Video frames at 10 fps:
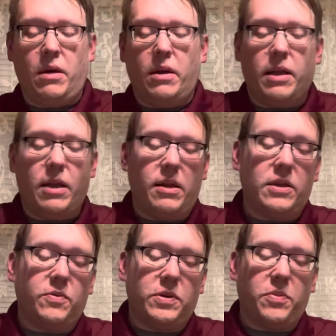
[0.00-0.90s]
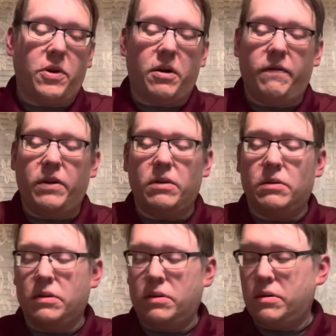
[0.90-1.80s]
And then this was part of it,
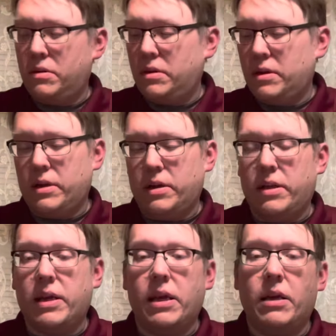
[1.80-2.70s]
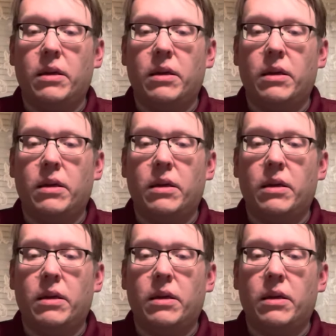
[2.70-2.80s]
the